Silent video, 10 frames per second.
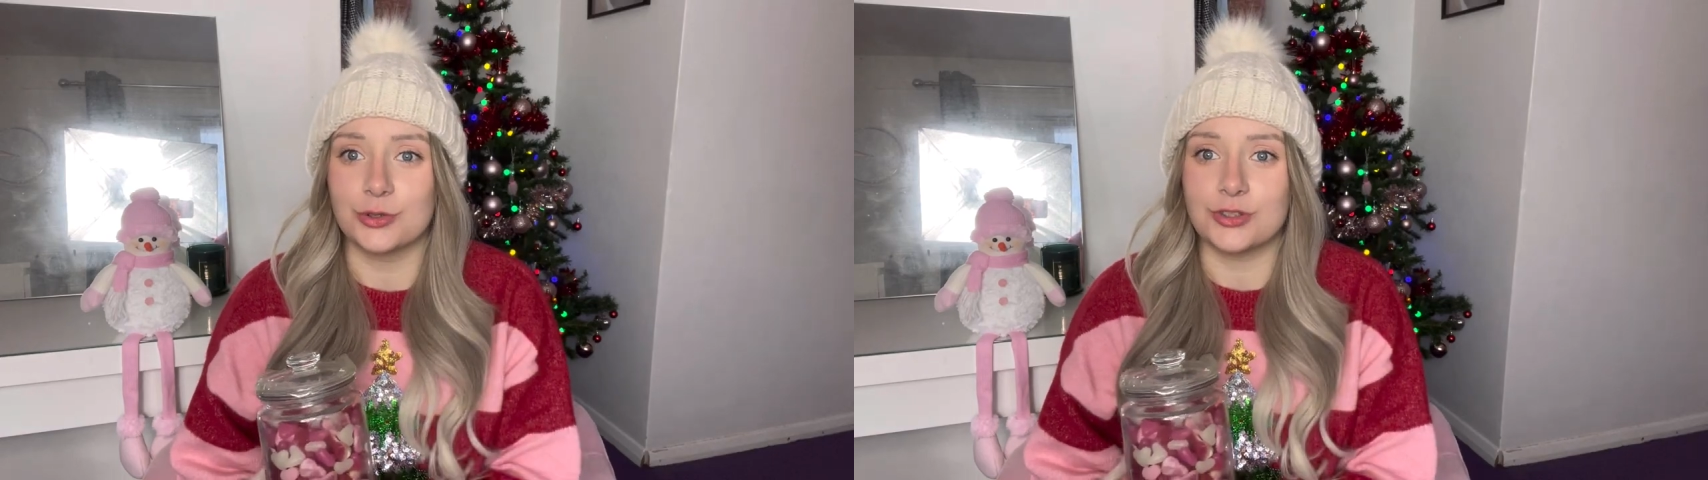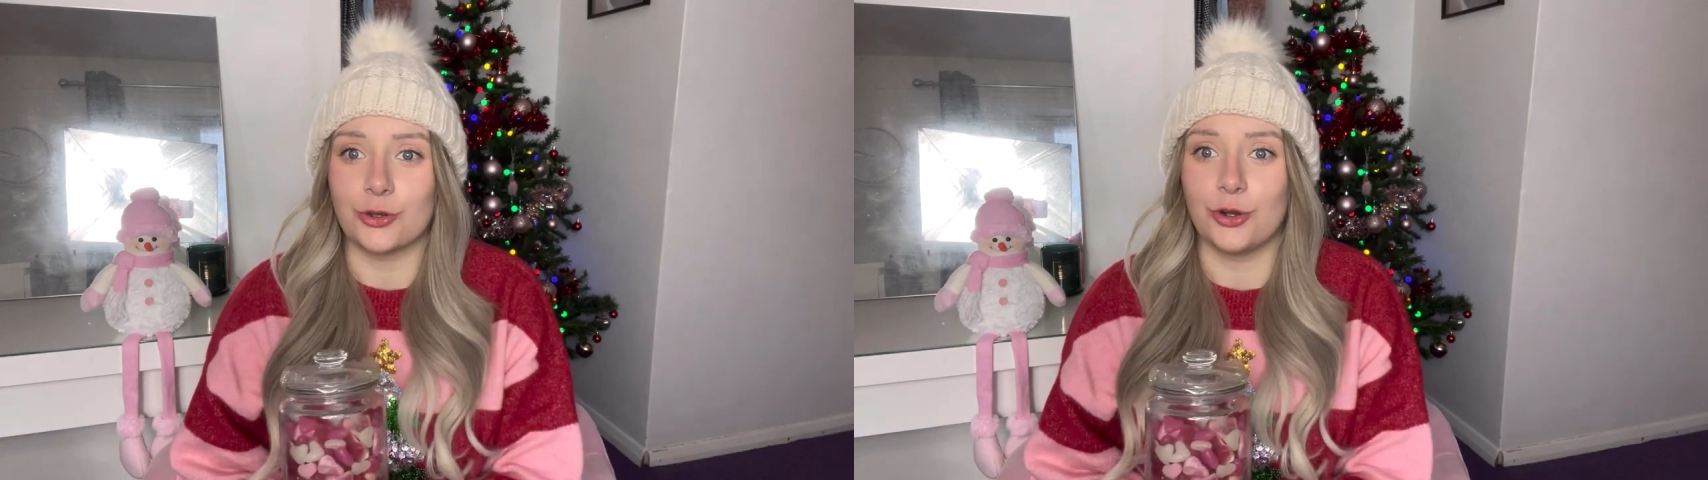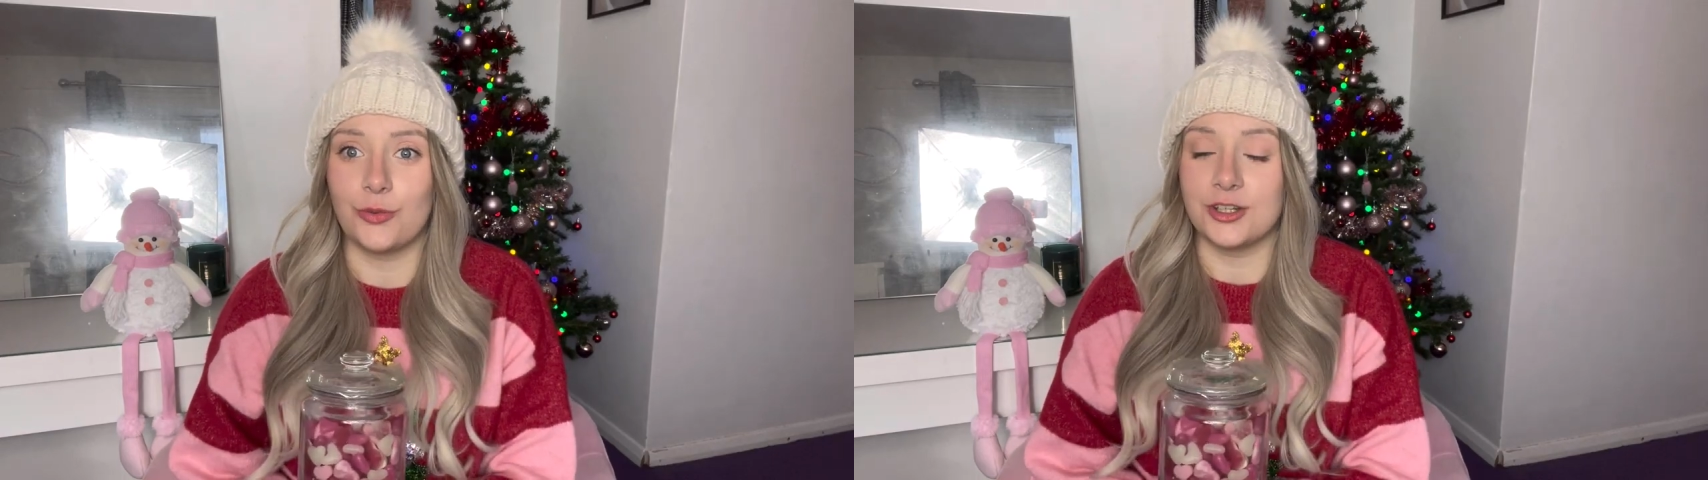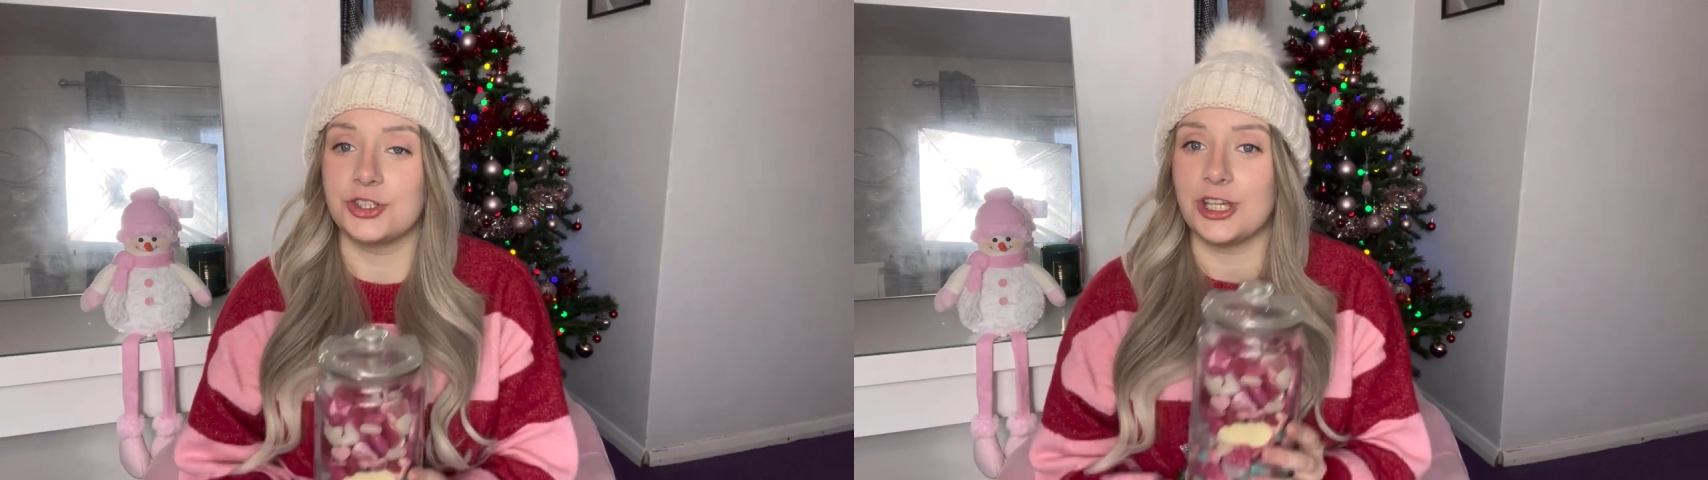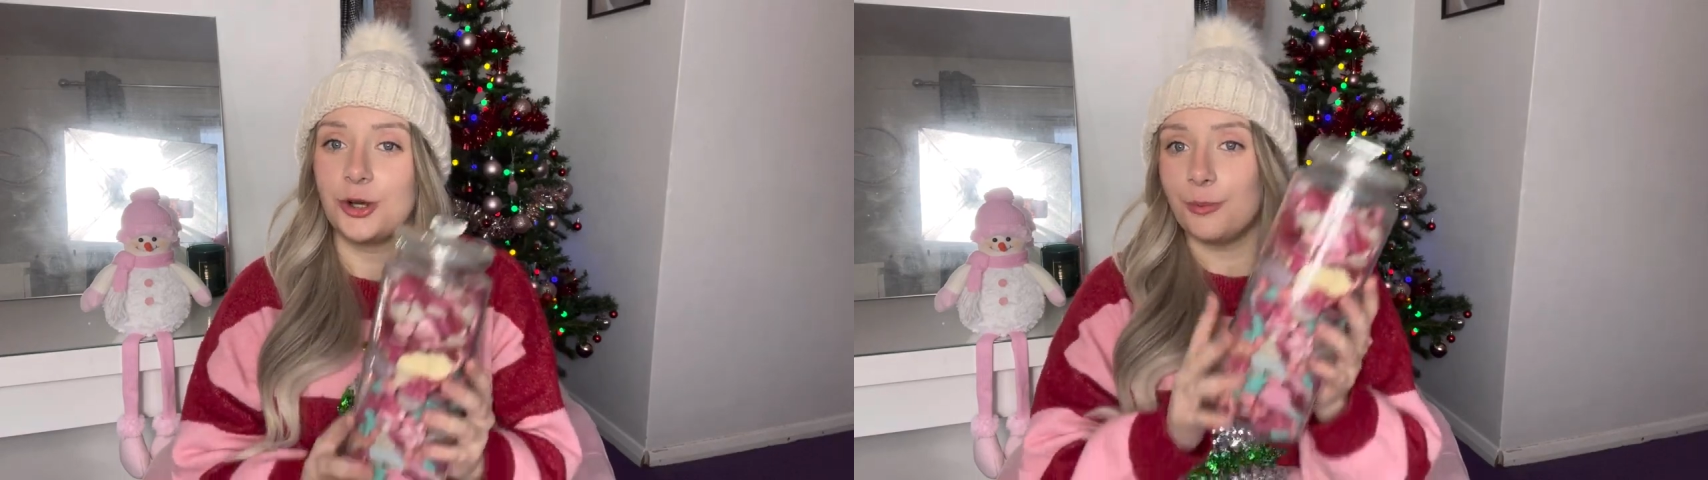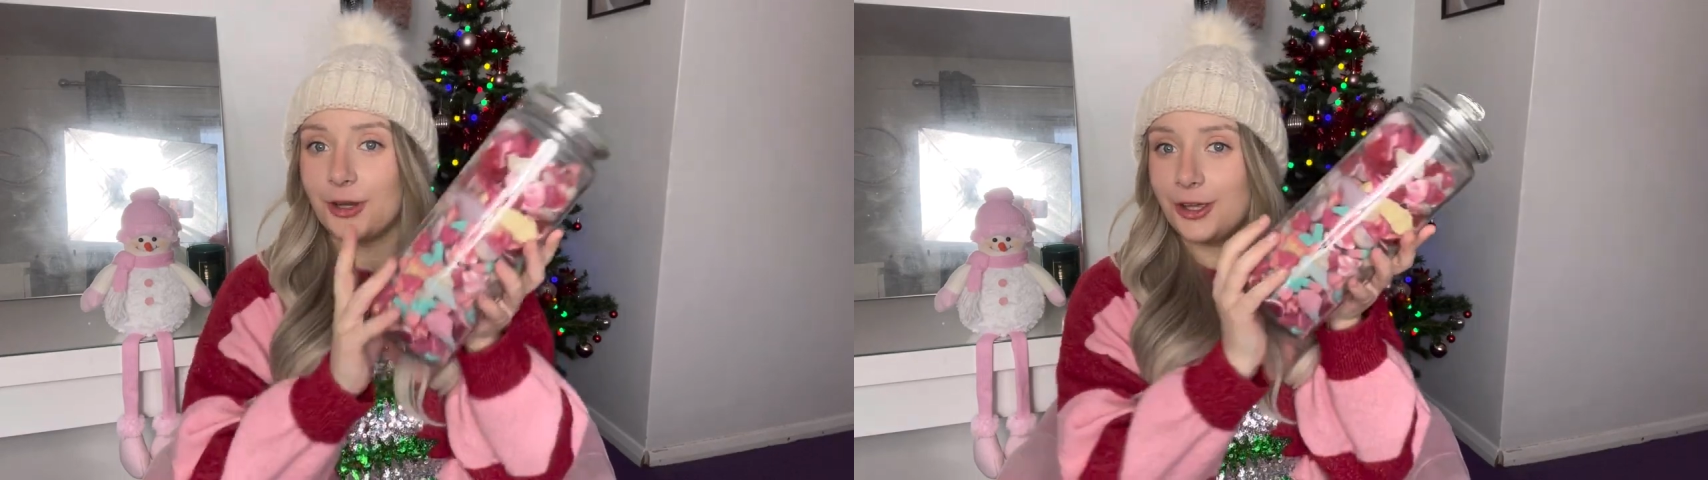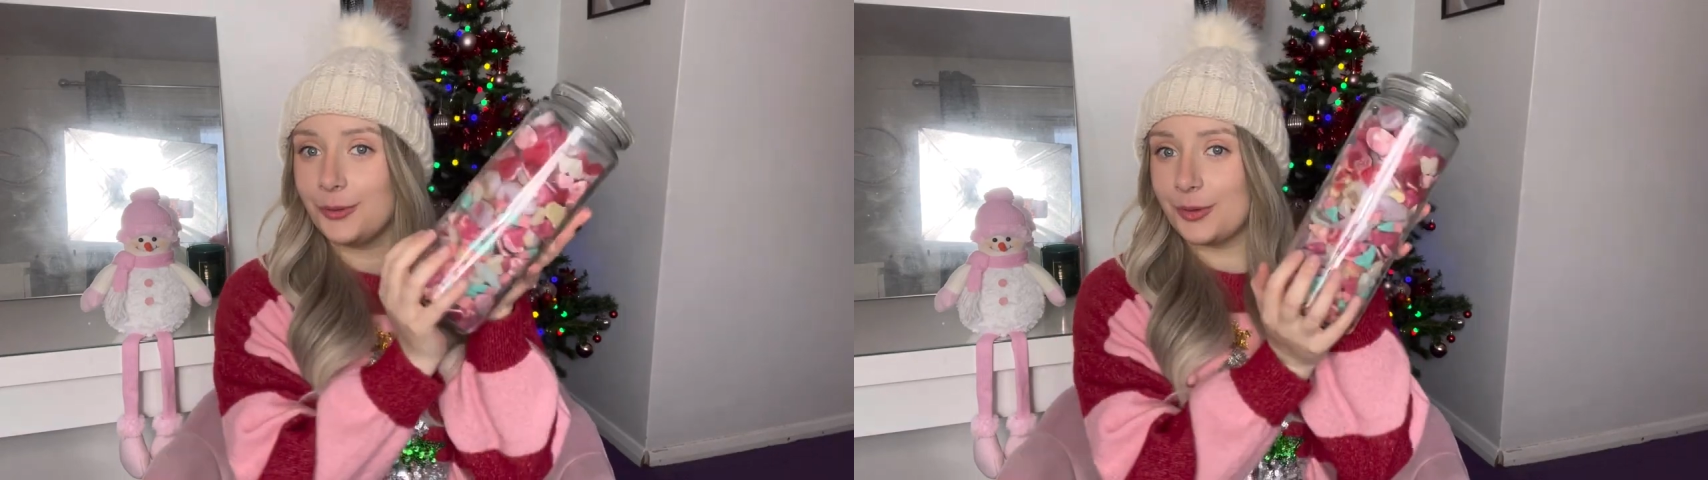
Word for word: also got one and she got blue